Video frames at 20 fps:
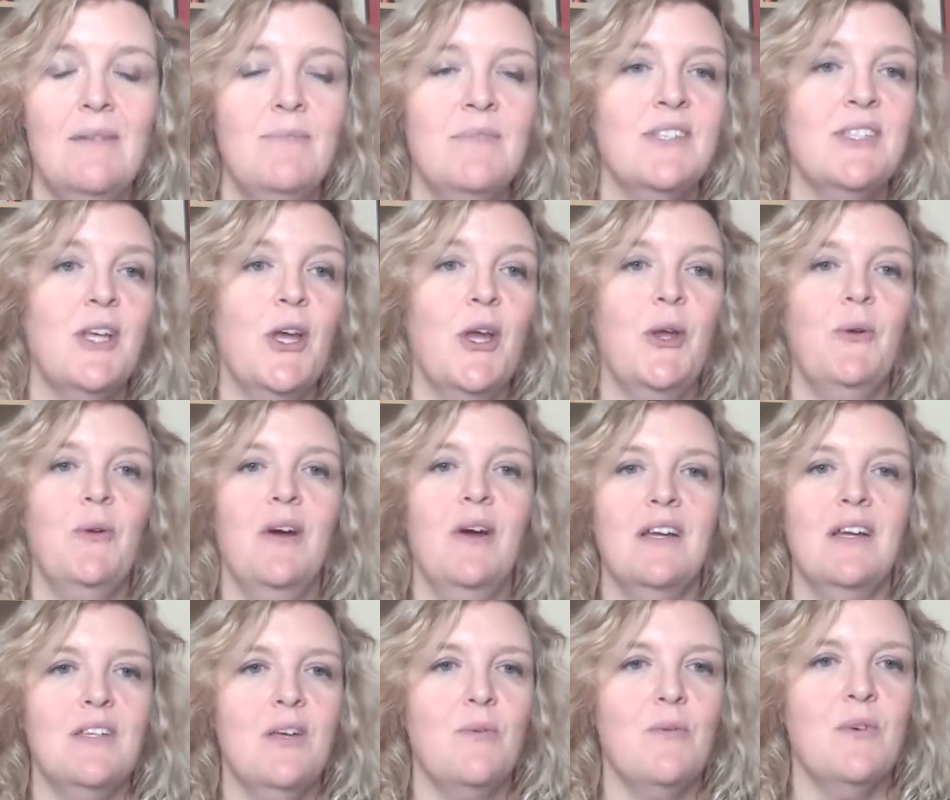So I
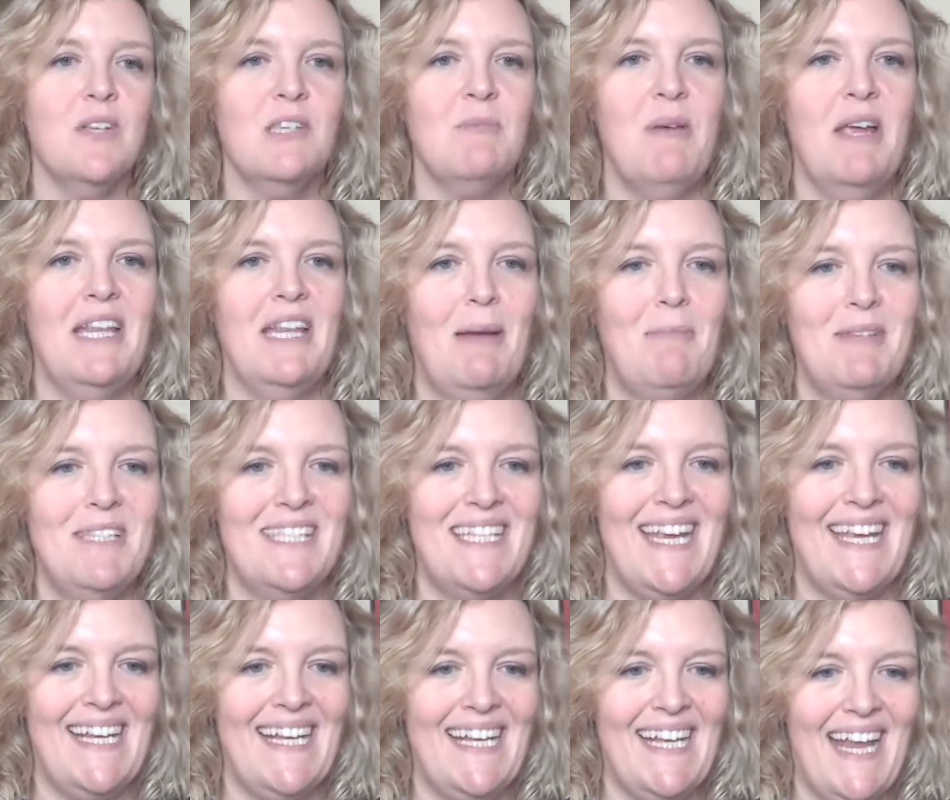don't want to make that
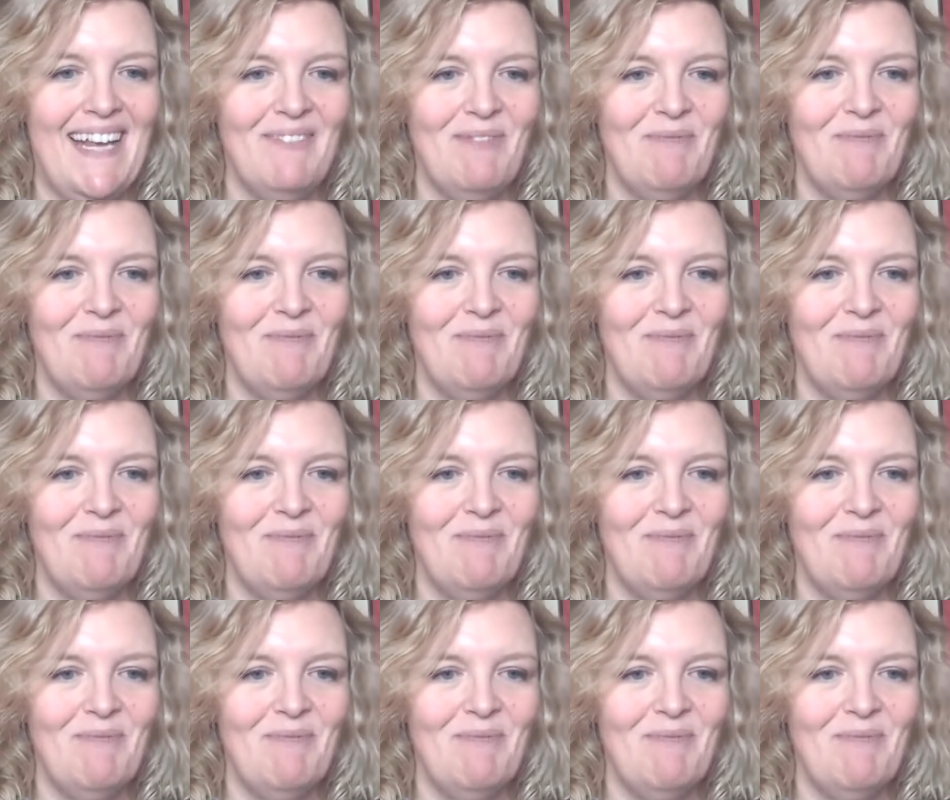mistake again.